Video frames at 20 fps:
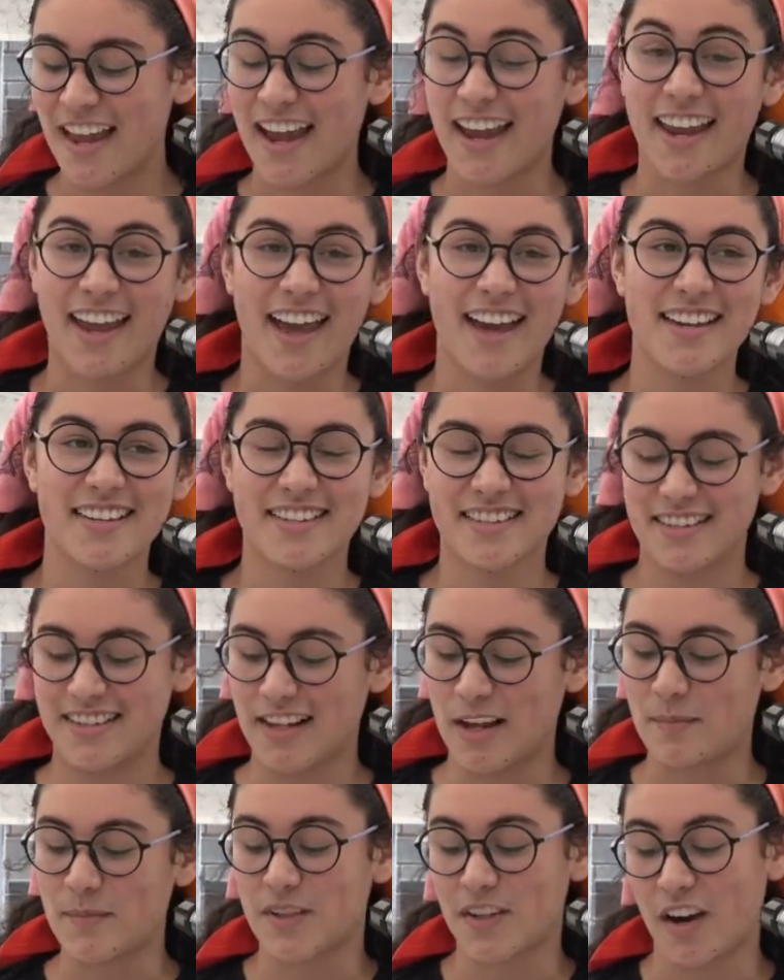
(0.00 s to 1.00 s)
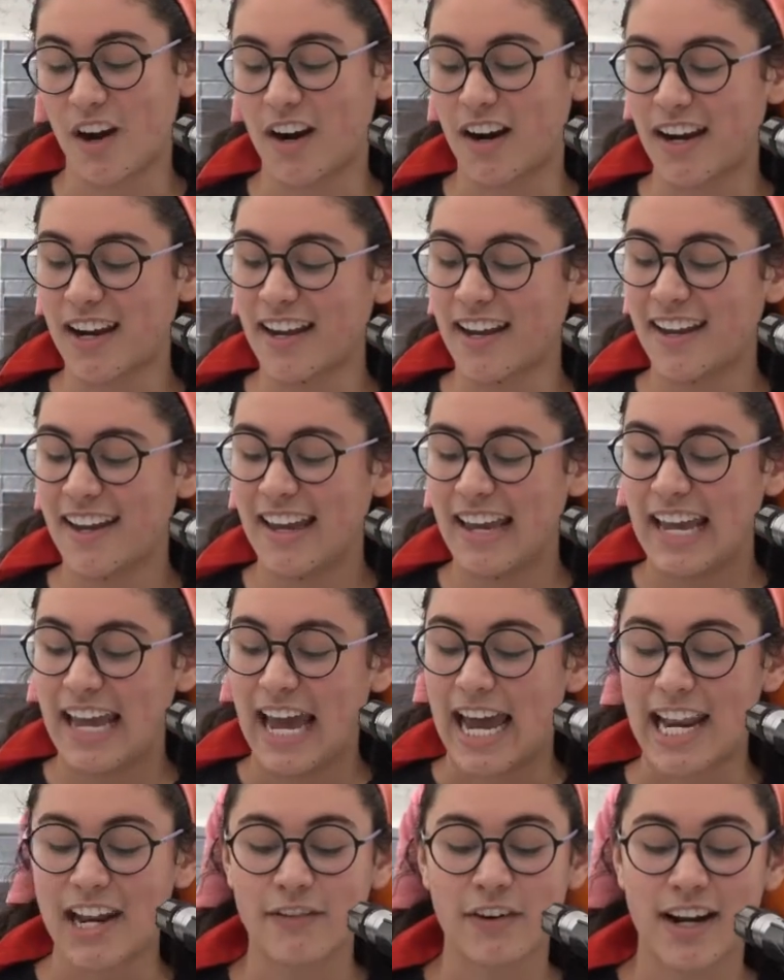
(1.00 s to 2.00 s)
I guess. I'm sorry.
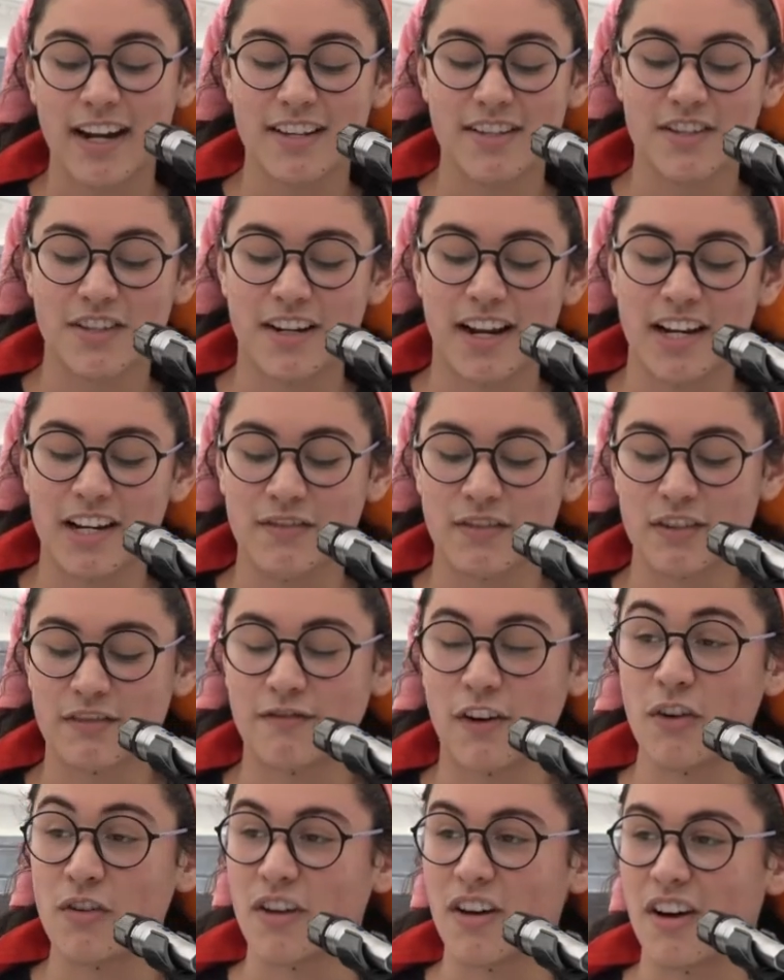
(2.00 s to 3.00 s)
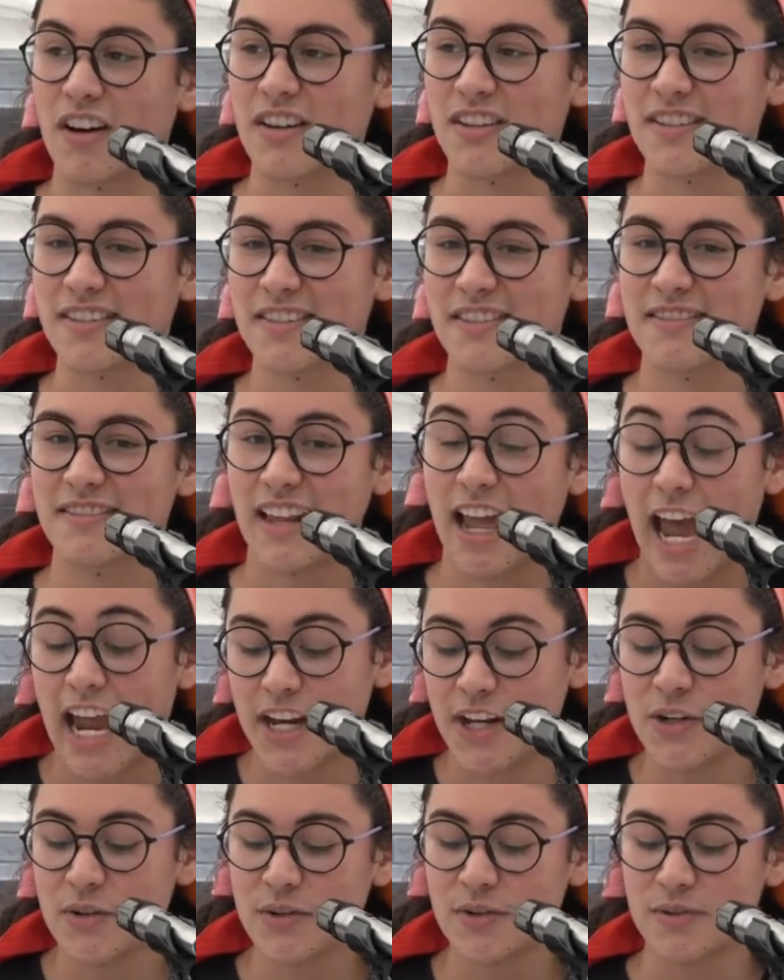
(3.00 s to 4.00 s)
I never answered any of your phone calls.
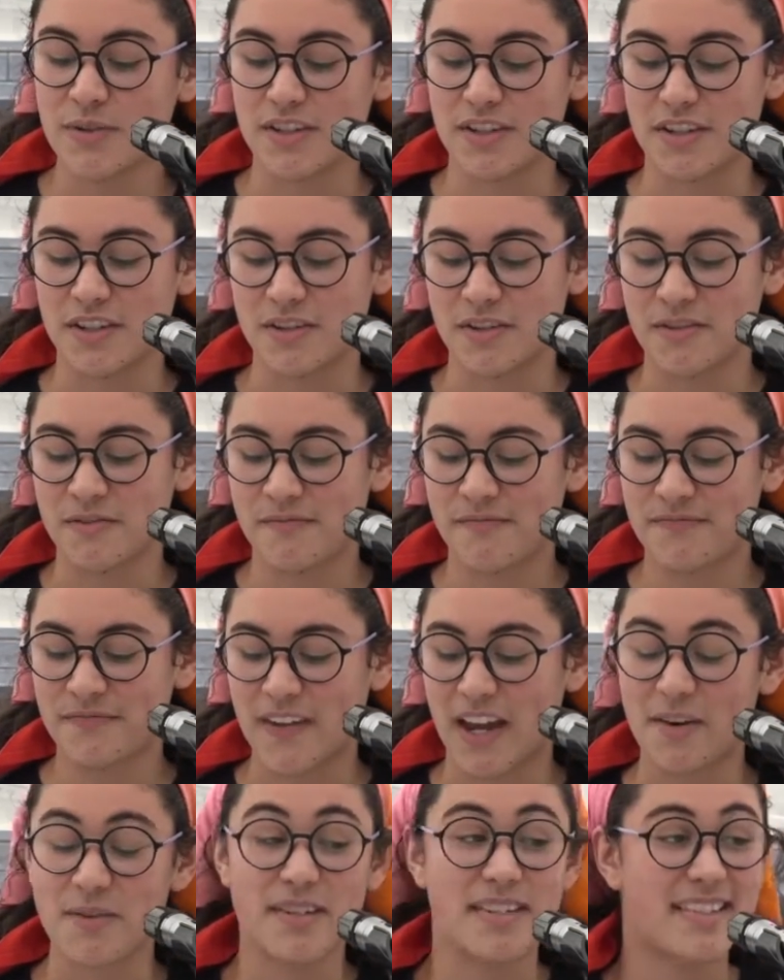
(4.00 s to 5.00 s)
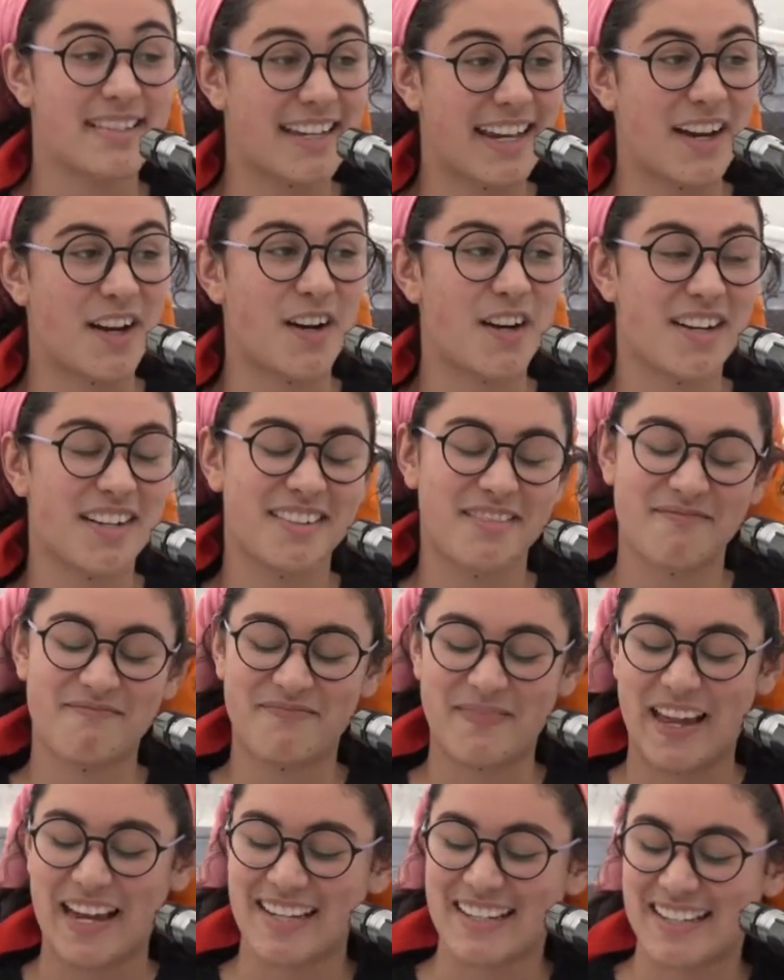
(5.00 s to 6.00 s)
I knew it was you. I was scared.
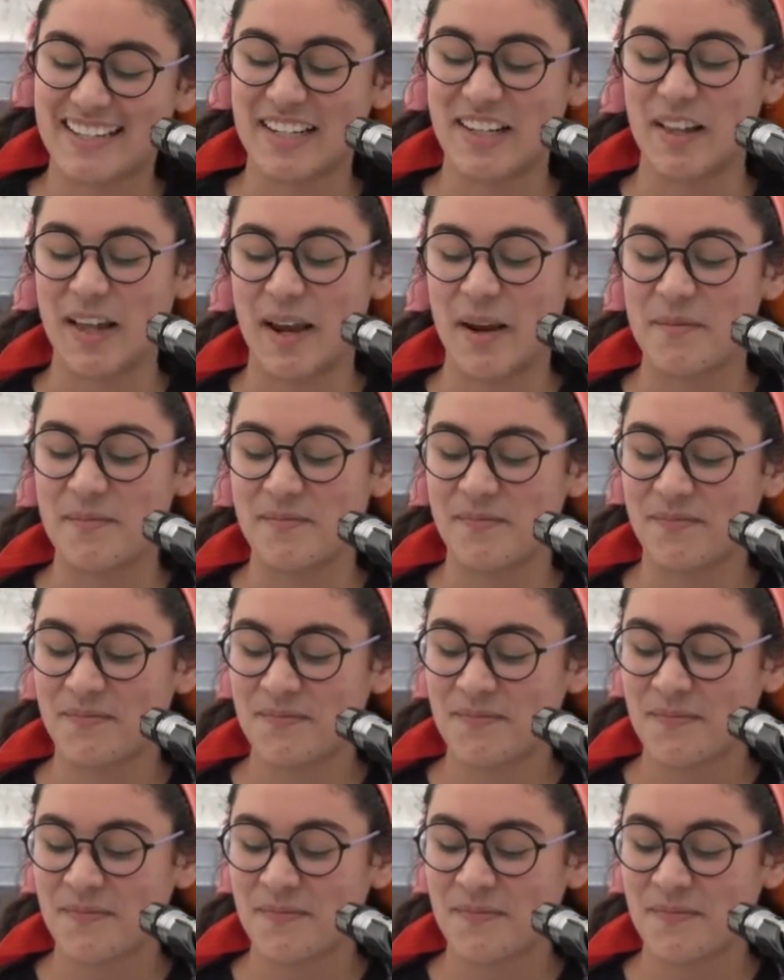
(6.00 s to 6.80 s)
I still am.